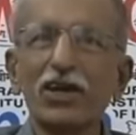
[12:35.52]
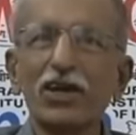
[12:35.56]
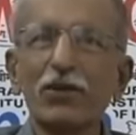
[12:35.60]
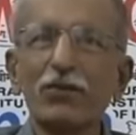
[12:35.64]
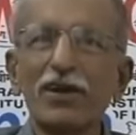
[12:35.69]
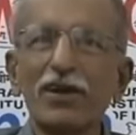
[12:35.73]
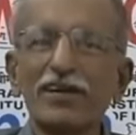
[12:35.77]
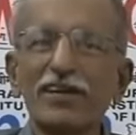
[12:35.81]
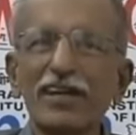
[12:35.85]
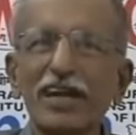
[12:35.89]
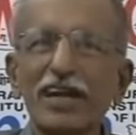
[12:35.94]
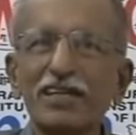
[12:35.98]

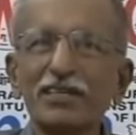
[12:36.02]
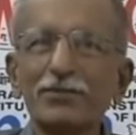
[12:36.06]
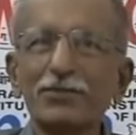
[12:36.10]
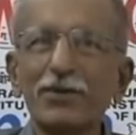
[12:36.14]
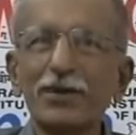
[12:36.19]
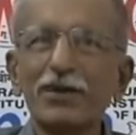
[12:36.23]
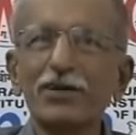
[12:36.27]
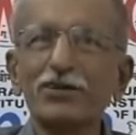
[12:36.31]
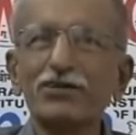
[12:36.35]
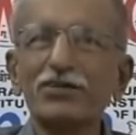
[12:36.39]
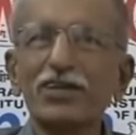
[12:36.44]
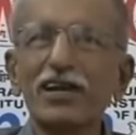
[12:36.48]
were
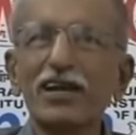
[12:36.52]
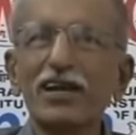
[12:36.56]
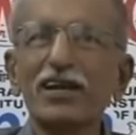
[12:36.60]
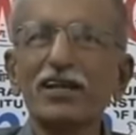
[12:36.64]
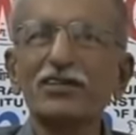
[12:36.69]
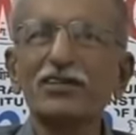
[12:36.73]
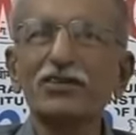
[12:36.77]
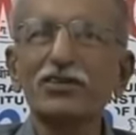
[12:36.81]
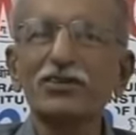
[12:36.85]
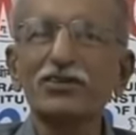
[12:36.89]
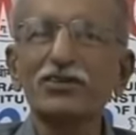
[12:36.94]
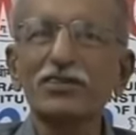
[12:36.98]
transferred to general
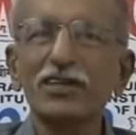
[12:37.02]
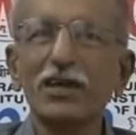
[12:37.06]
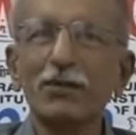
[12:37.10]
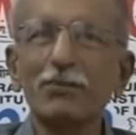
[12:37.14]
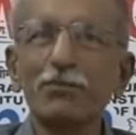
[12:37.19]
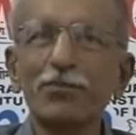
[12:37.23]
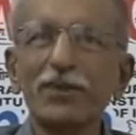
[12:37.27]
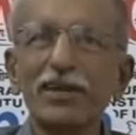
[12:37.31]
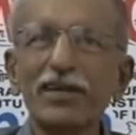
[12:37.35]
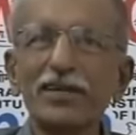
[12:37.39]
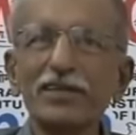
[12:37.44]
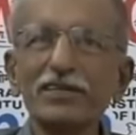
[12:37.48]
insurance
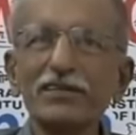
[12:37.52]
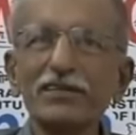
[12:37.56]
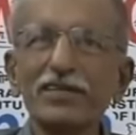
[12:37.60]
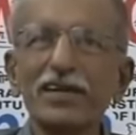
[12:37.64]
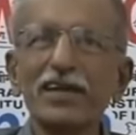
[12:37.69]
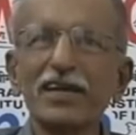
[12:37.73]
companies,